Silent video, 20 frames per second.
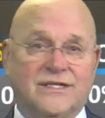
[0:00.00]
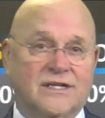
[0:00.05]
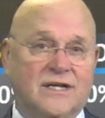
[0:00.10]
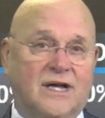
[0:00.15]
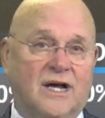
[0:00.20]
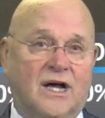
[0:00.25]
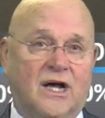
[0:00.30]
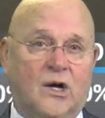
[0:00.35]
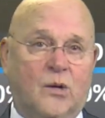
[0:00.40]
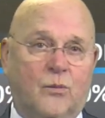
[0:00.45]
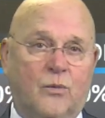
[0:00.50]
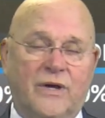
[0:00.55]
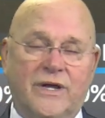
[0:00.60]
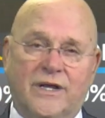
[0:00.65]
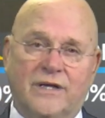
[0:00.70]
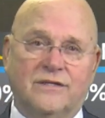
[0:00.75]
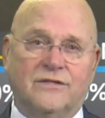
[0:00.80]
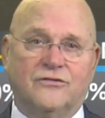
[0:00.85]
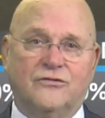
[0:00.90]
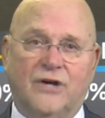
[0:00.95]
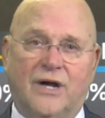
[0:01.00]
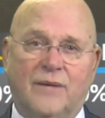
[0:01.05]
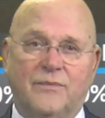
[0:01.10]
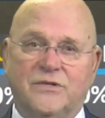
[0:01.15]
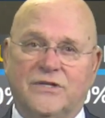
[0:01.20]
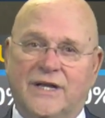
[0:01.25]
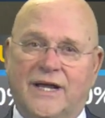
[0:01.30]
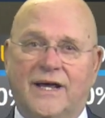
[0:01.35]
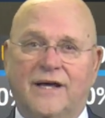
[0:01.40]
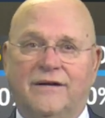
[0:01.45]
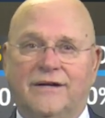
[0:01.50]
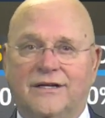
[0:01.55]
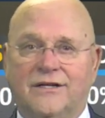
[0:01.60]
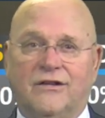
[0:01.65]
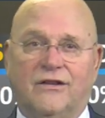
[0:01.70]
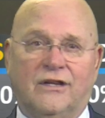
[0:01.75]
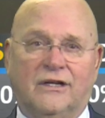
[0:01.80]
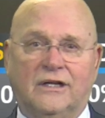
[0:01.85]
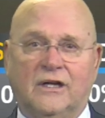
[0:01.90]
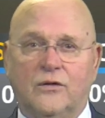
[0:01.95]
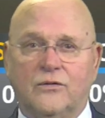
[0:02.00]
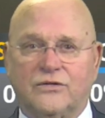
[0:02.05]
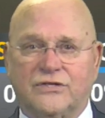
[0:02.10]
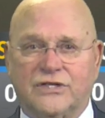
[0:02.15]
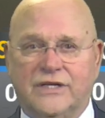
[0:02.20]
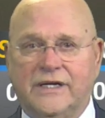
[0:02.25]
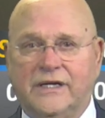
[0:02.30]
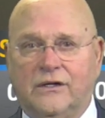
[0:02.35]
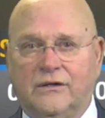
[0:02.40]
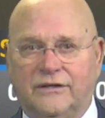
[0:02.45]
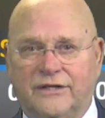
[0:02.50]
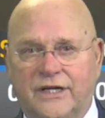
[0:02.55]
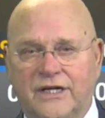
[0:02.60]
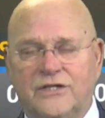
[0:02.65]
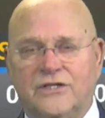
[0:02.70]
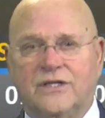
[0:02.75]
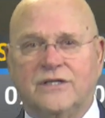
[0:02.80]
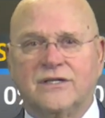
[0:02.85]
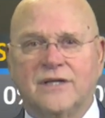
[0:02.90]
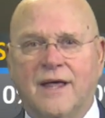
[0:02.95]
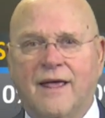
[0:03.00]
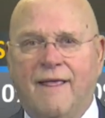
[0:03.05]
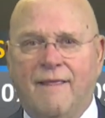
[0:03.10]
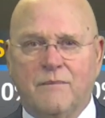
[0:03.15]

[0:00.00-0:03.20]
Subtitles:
and calm winds drops down into the low single digits,